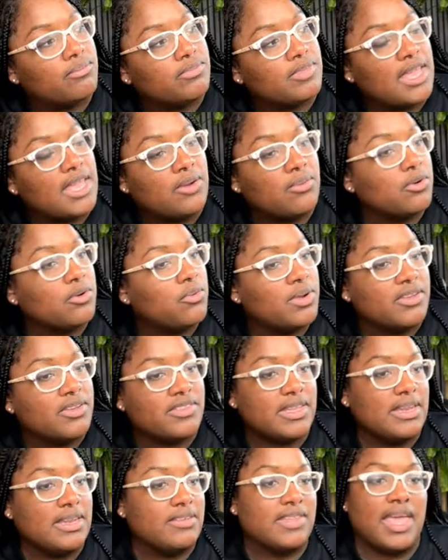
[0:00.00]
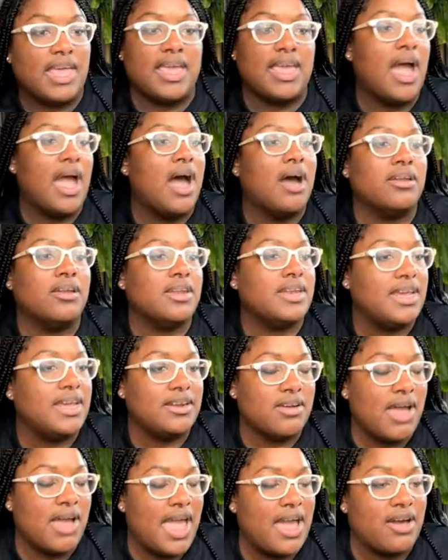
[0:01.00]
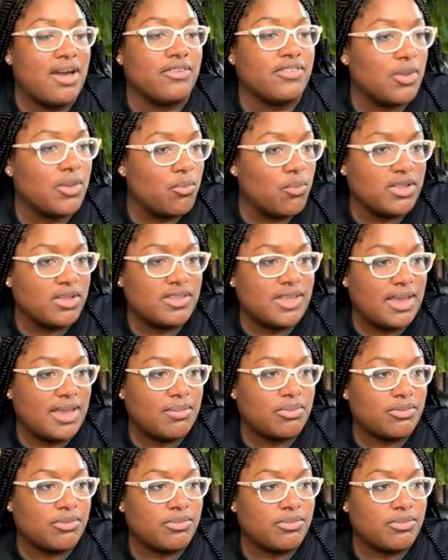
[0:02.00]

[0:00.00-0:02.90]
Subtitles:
data request and it's like all the data housed in one table.